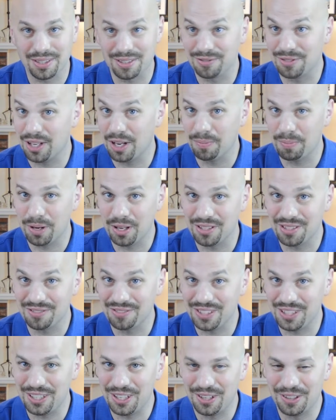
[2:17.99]
If not, pause the
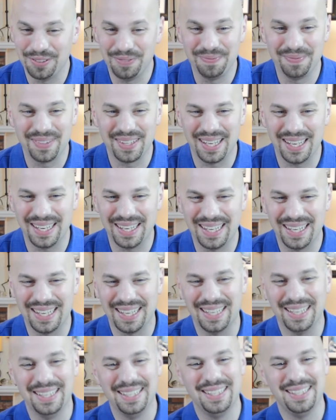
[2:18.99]
video and.
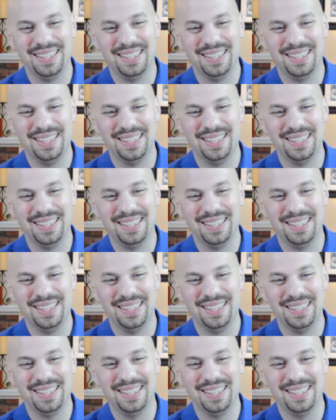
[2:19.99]
Uh,